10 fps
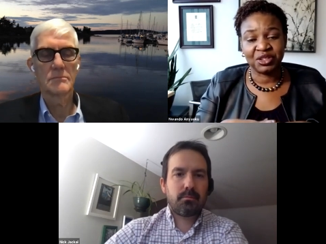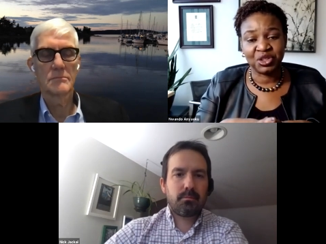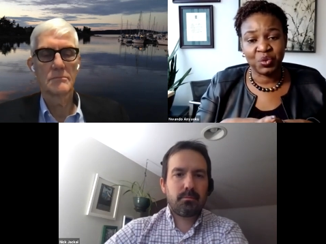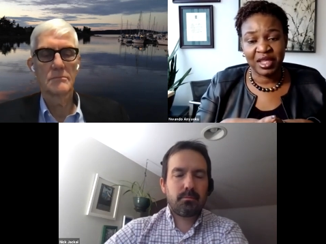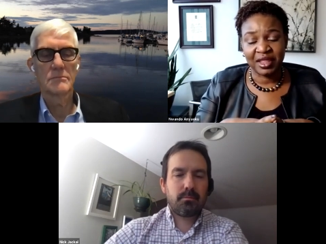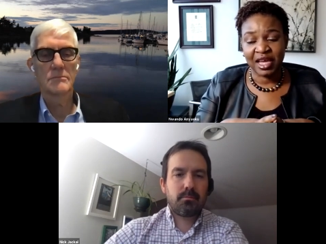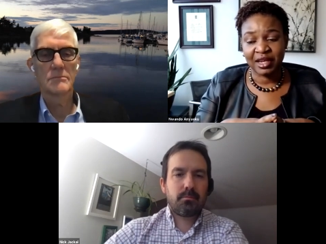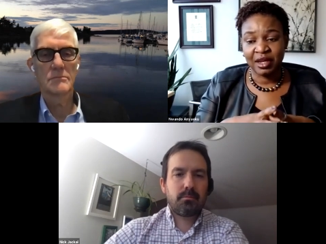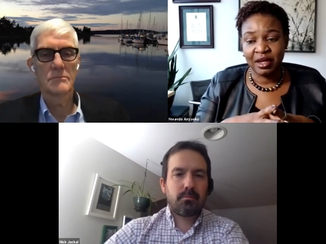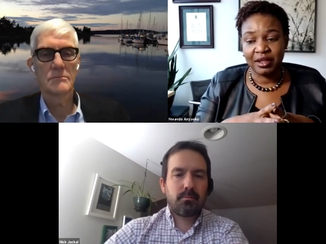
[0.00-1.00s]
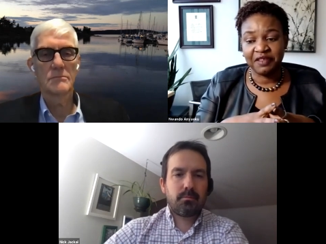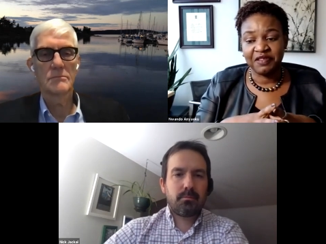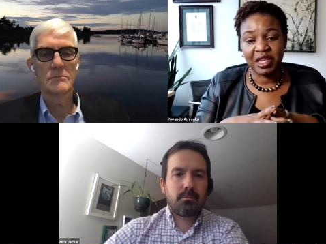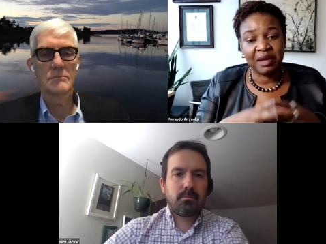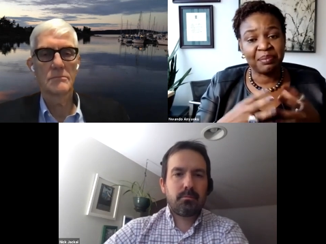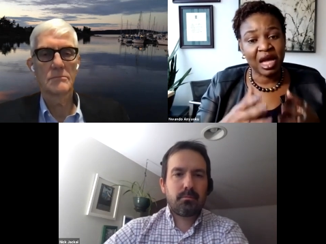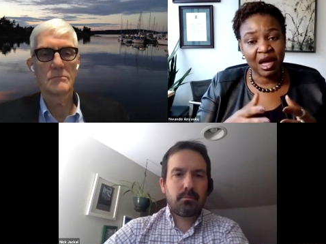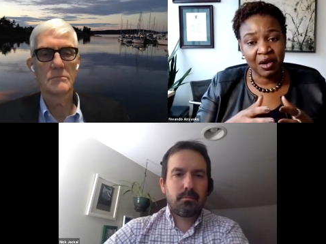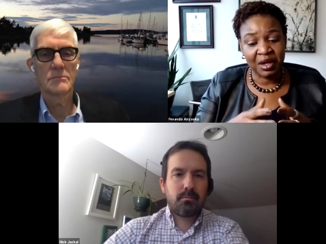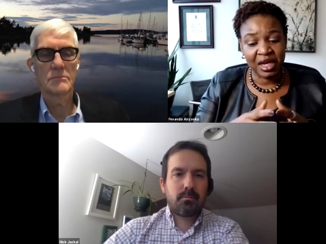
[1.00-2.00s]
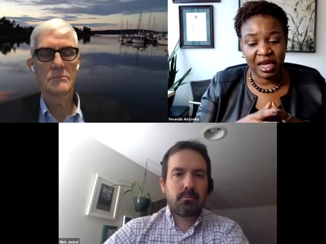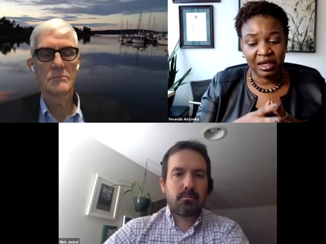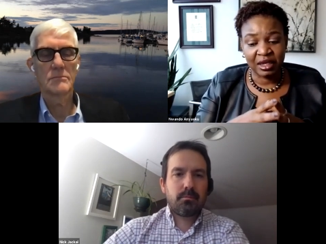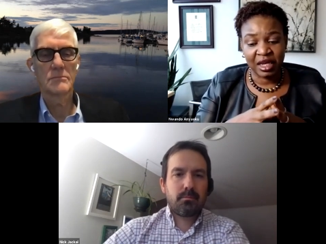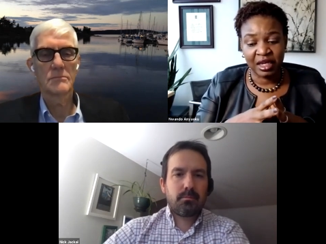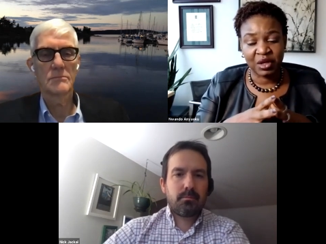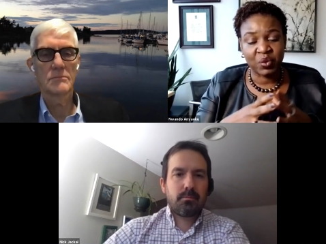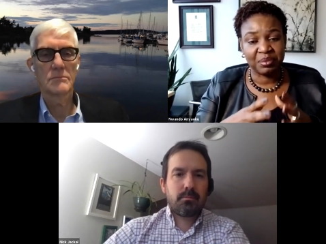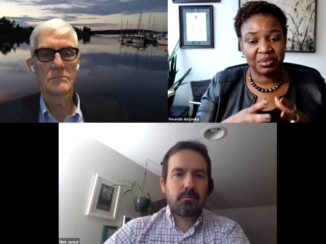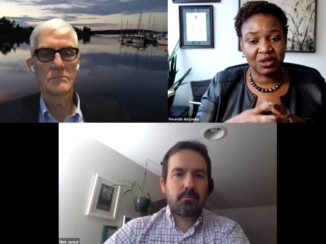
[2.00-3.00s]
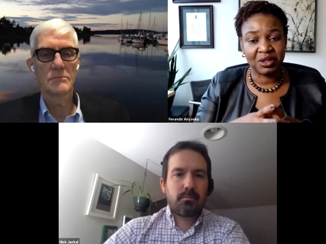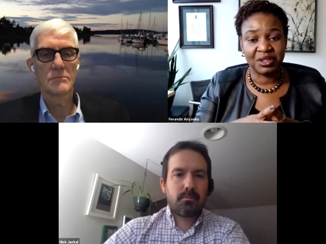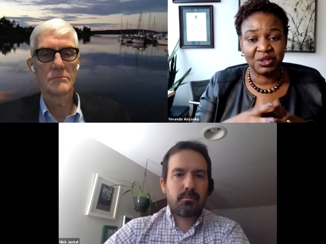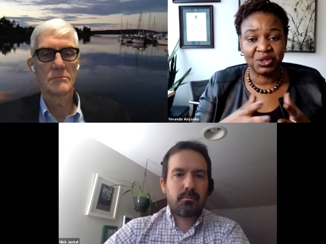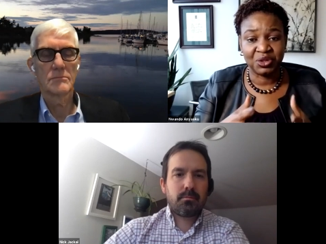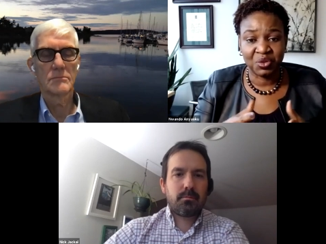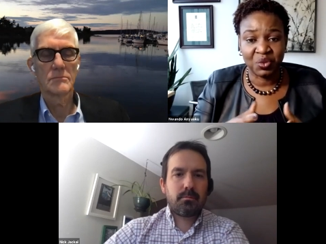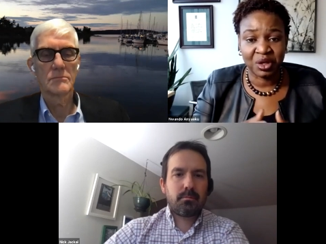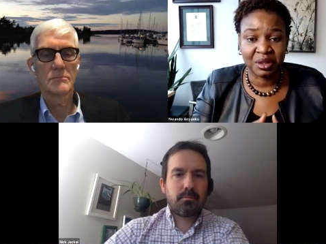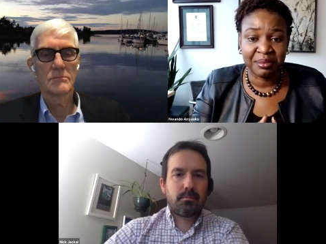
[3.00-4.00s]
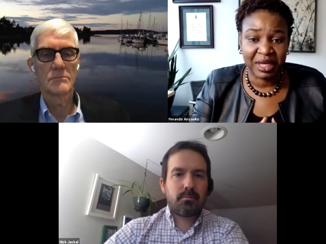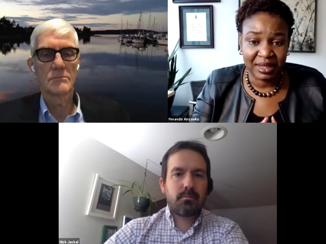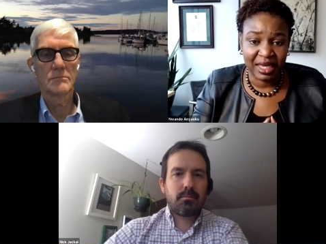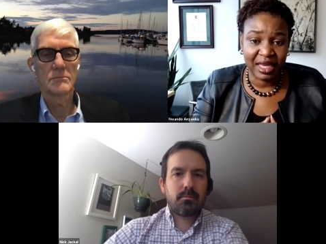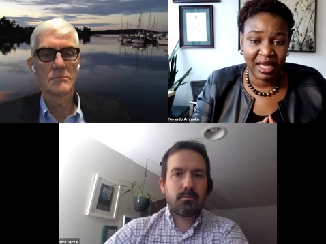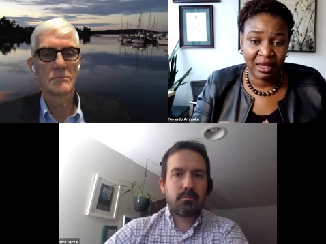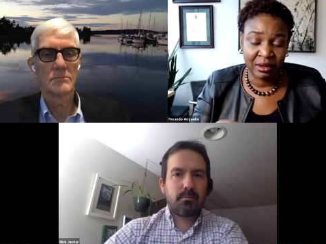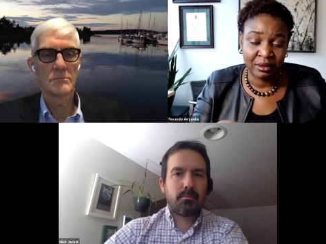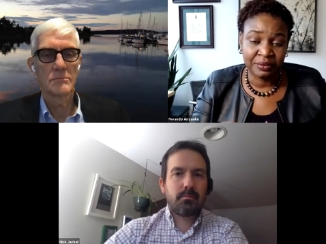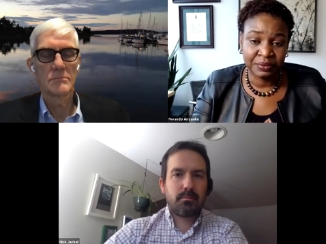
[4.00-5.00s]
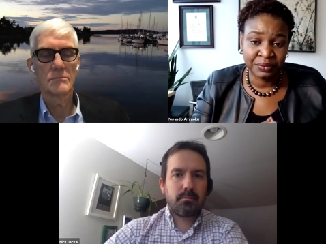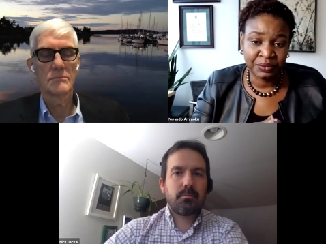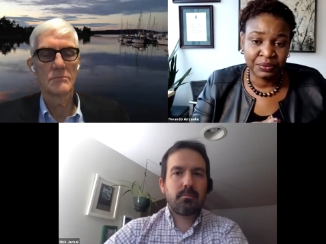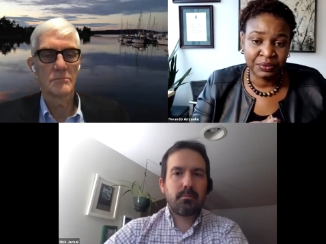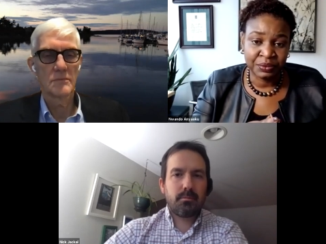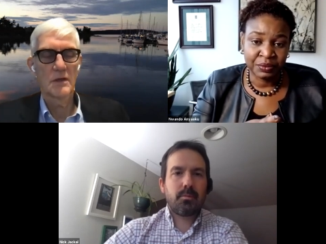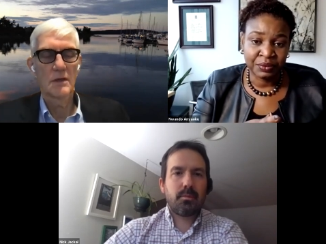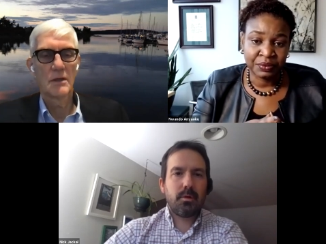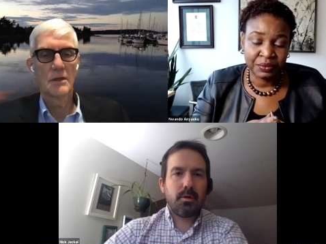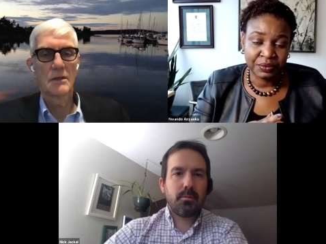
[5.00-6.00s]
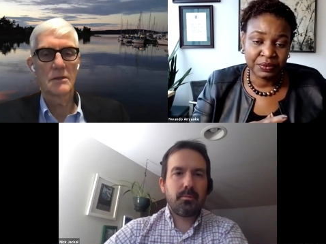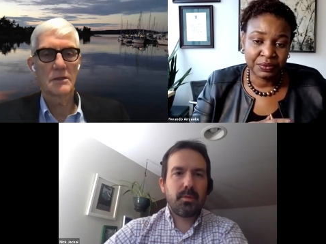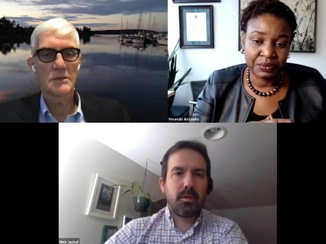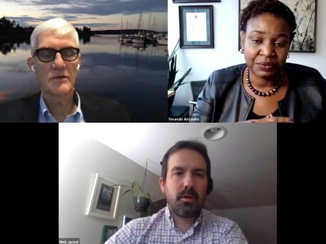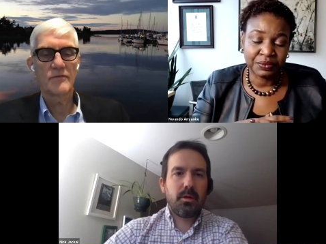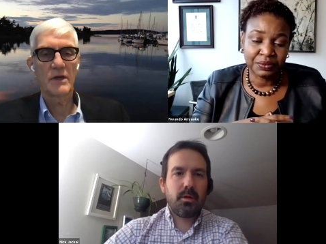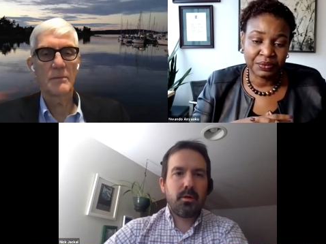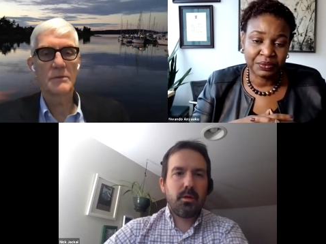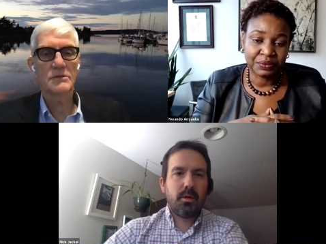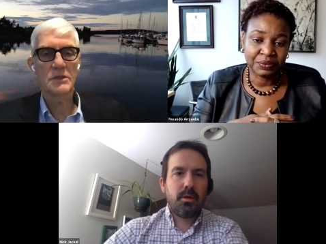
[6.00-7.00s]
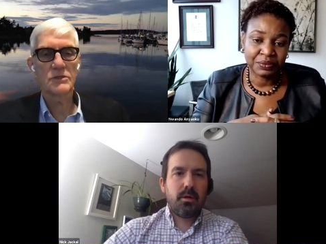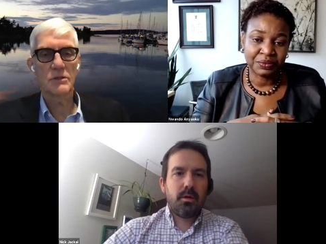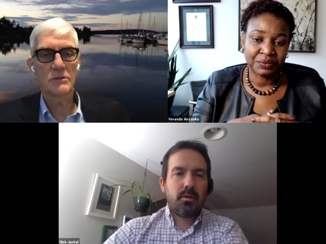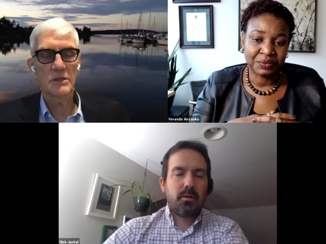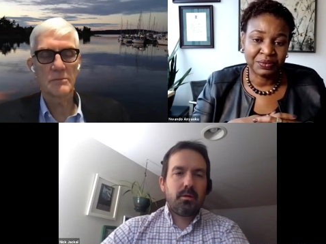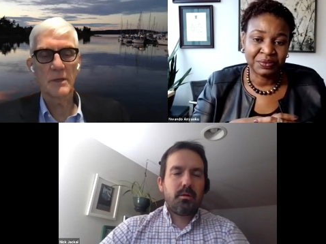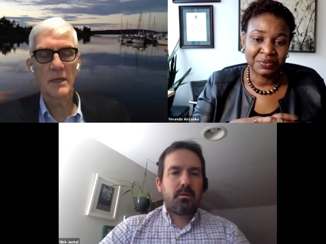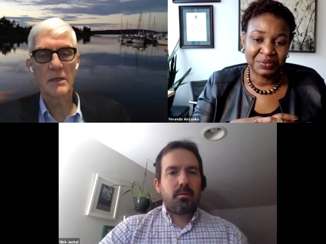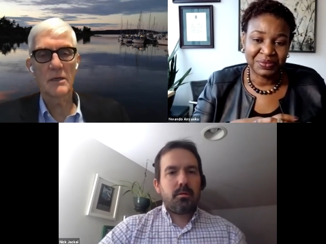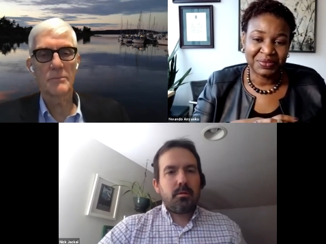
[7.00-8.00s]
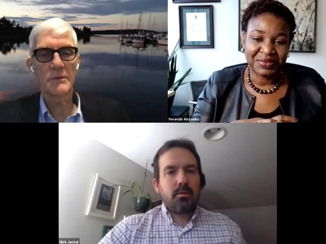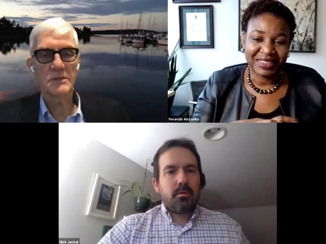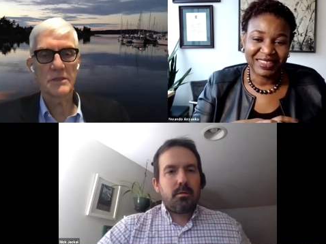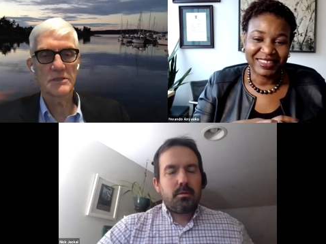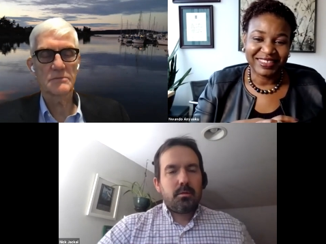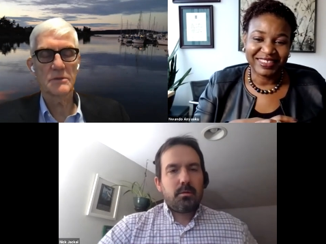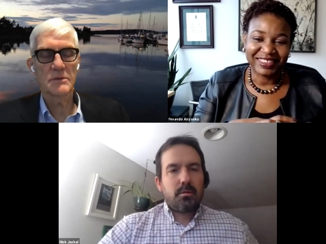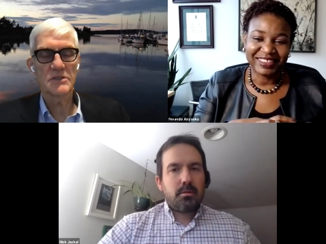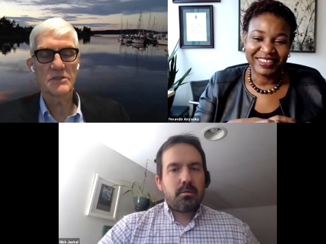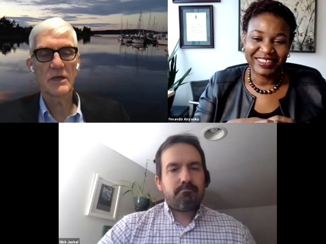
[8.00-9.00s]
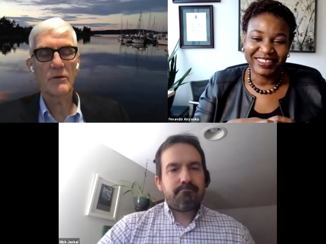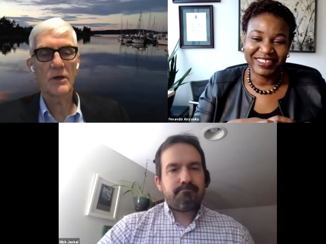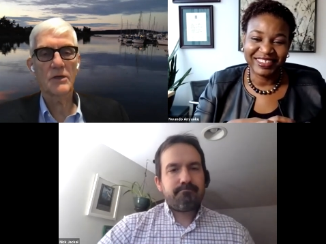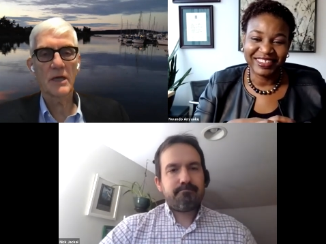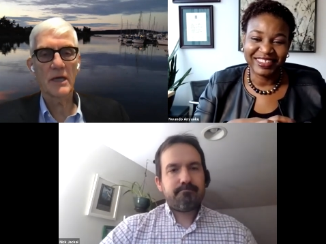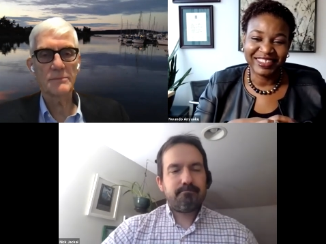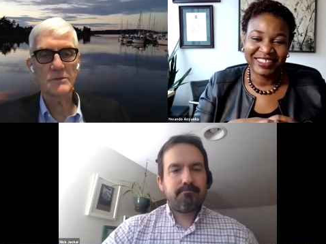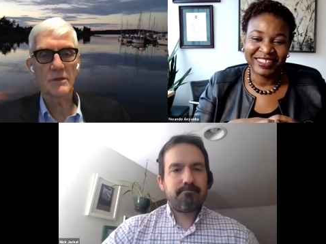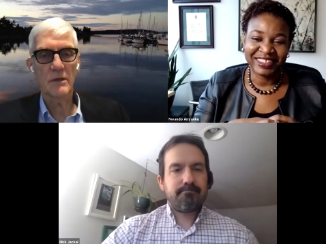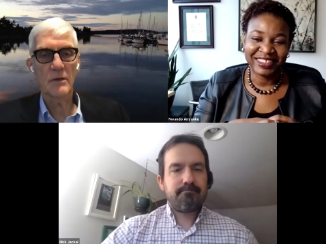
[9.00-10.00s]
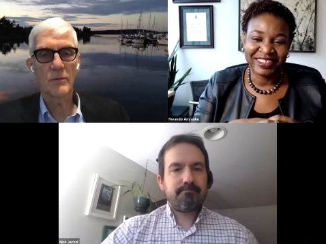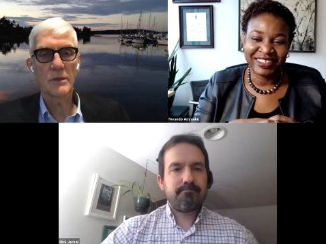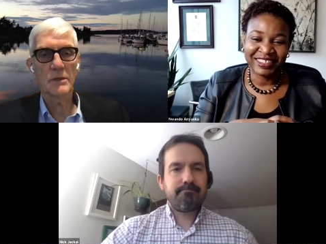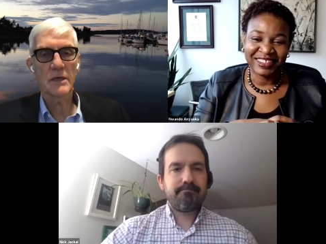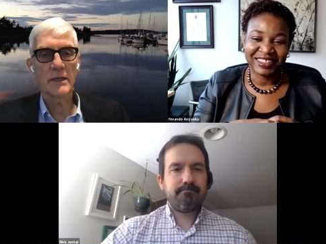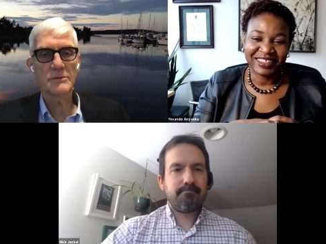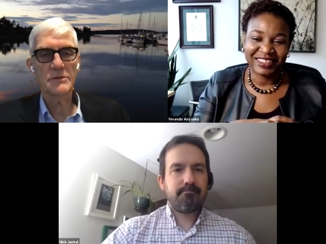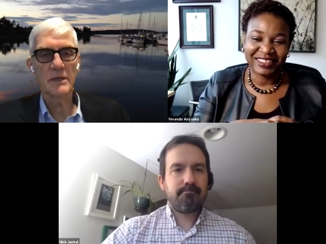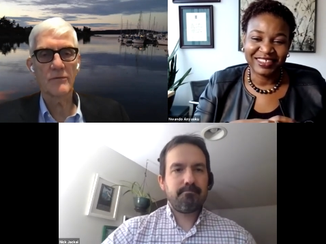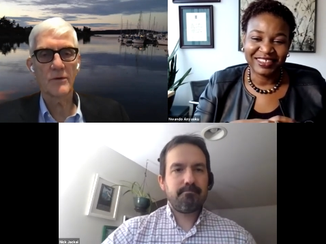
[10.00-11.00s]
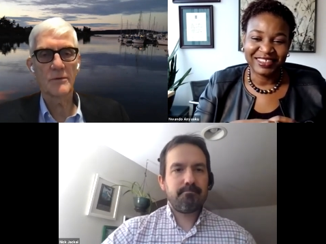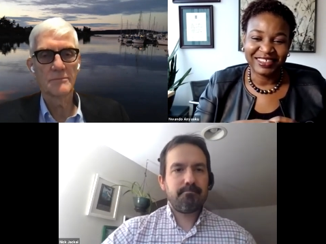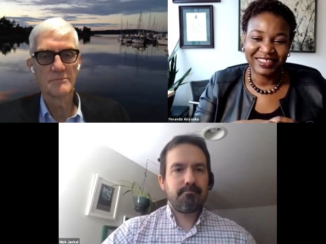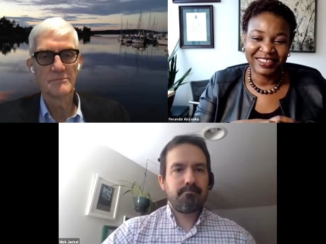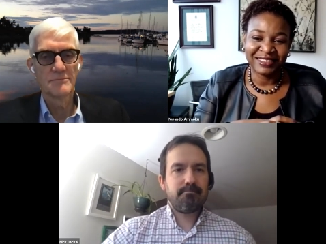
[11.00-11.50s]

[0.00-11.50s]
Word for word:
Speaker 1: in such a way that they feel empowered and, and equipped to continue to do the work the best they can?
Speaker 2: Yeah. it's a famous t-shirt that might help. It says stereotypes are a real time saver.